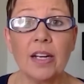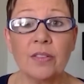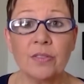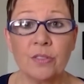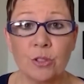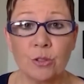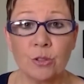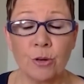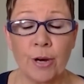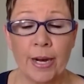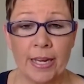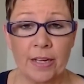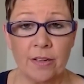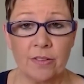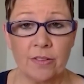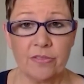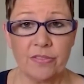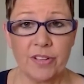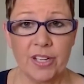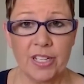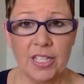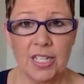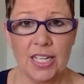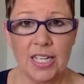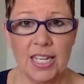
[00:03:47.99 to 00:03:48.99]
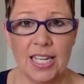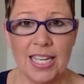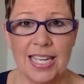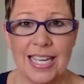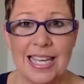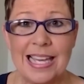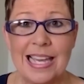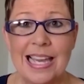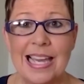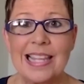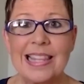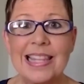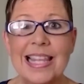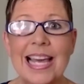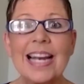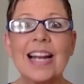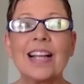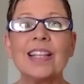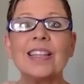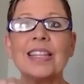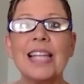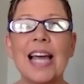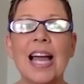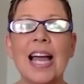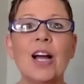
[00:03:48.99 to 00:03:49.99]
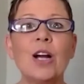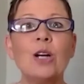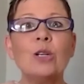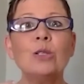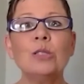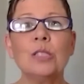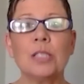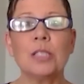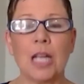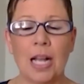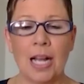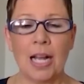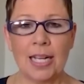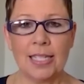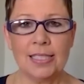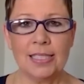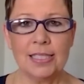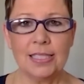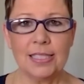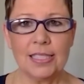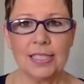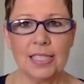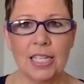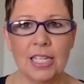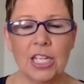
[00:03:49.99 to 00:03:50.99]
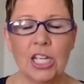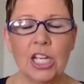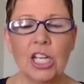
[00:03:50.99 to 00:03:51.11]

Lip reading: of grant funding that allows us